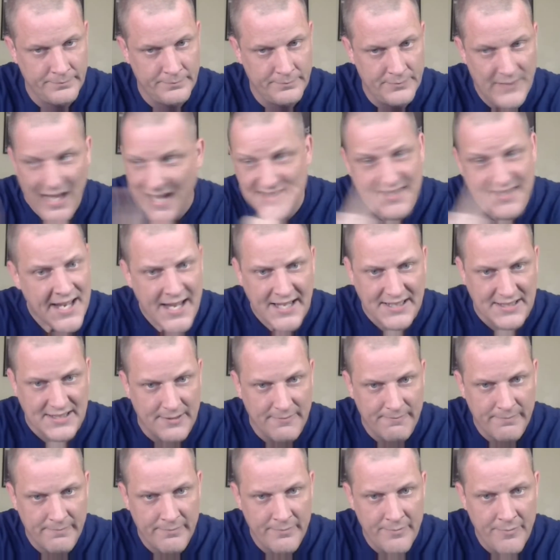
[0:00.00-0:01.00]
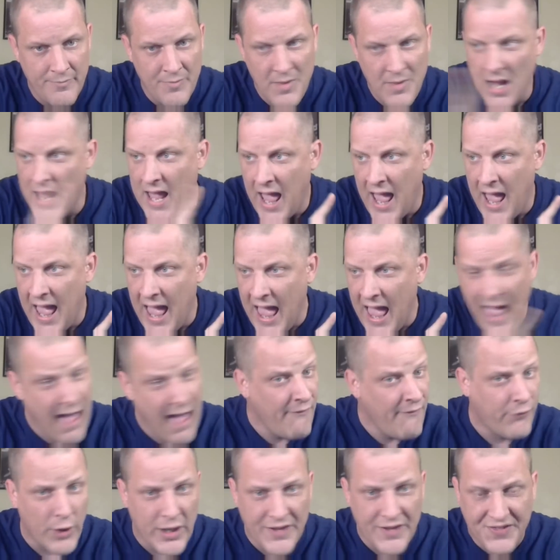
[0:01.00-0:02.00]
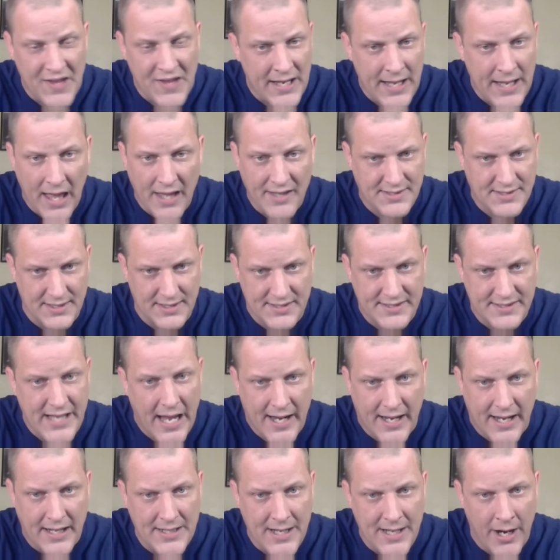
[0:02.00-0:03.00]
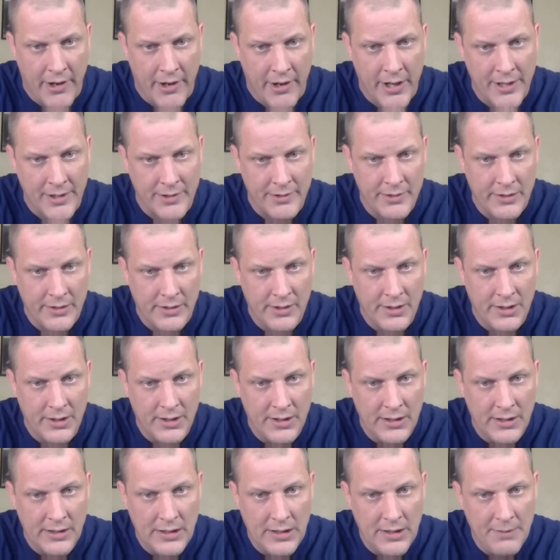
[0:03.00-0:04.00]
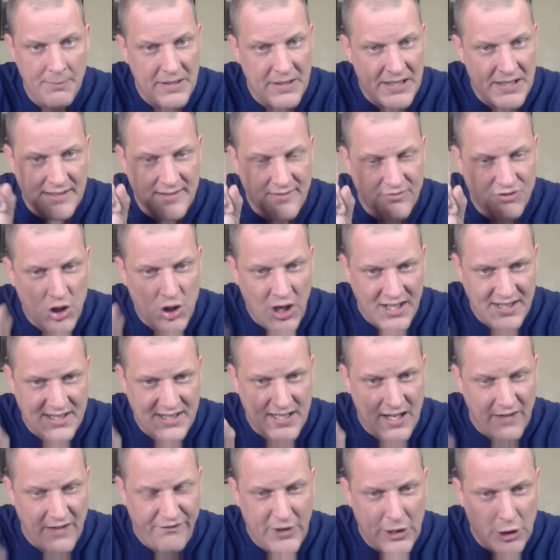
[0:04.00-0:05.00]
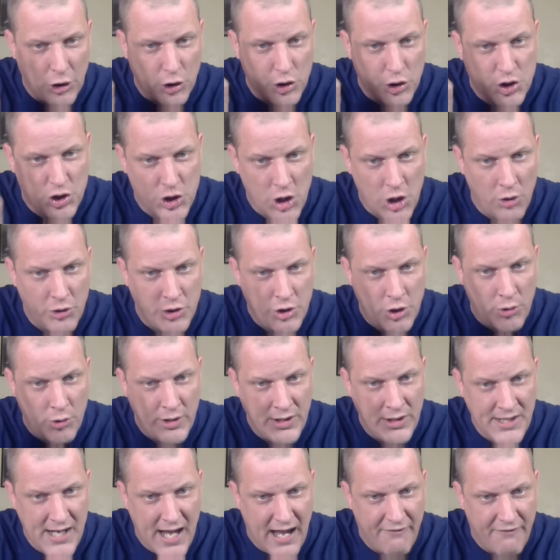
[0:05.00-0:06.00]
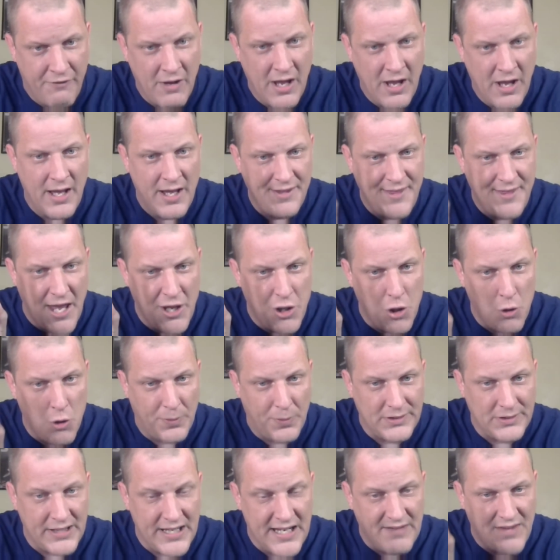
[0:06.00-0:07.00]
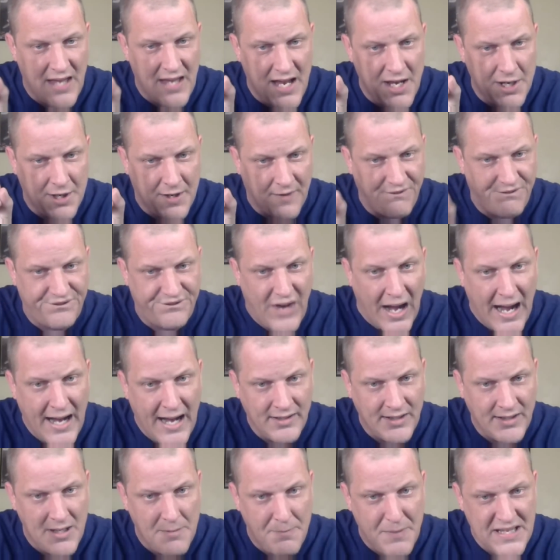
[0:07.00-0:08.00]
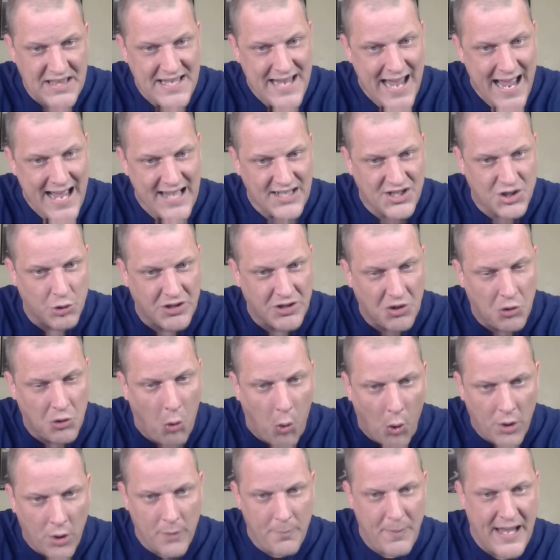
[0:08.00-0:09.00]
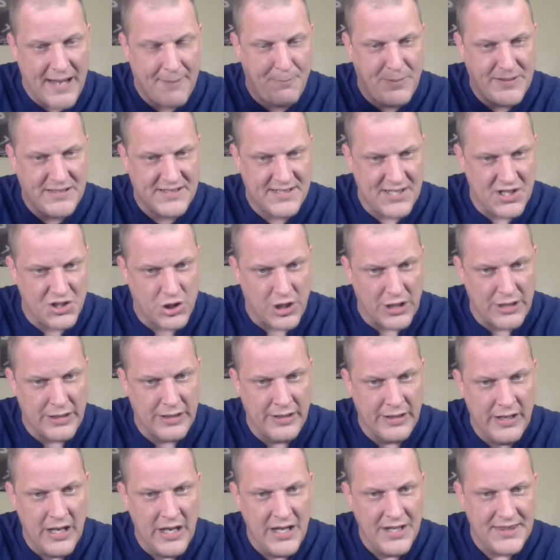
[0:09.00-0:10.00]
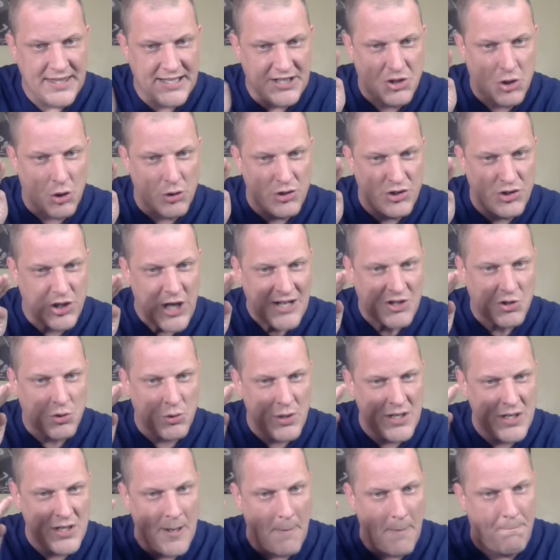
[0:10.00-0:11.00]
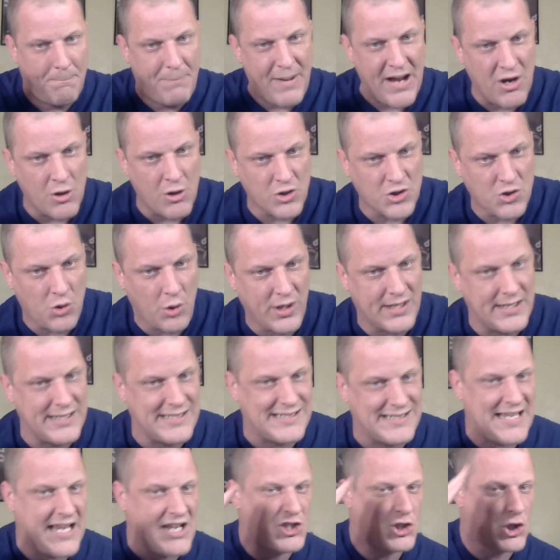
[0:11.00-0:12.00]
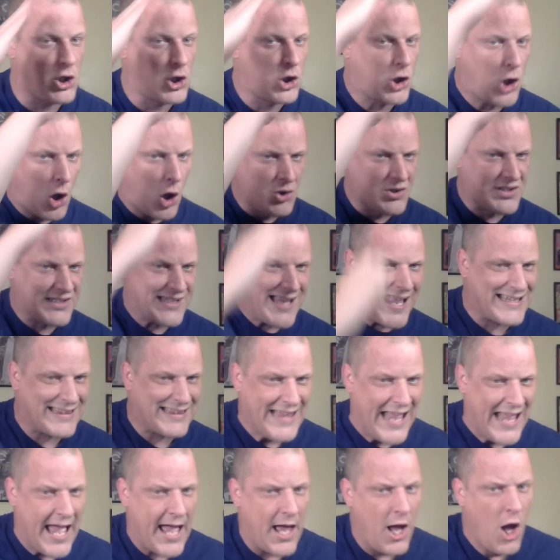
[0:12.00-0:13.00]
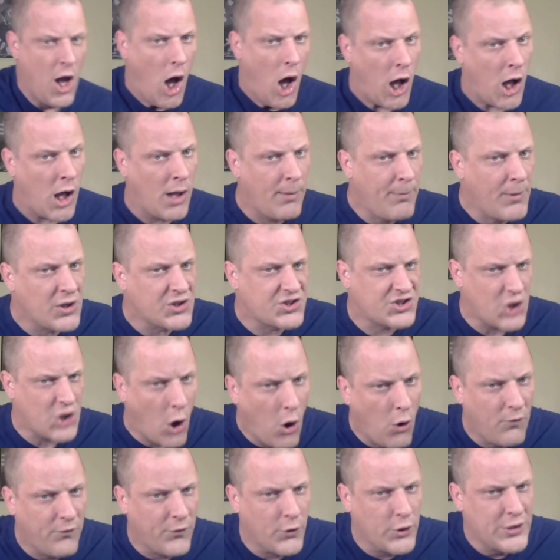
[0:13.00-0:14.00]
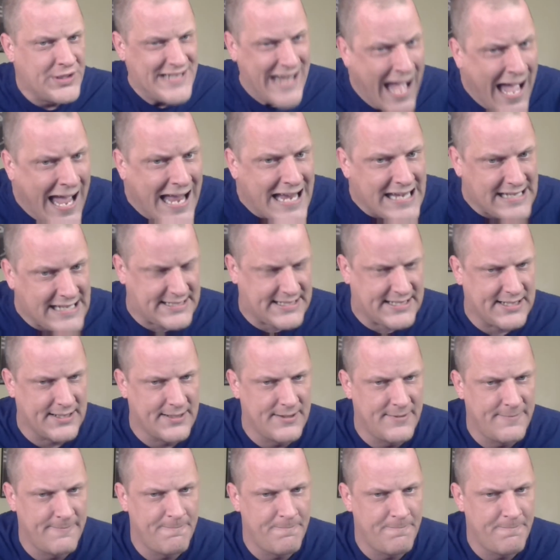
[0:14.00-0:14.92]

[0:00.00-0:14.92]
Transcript: That's it. Everything else is secondary. Because if Justin Fields showed you enough that you believe that he could finally be the answer at the quarterback position, the trajectory of the Bears organization goes like that almost overnight.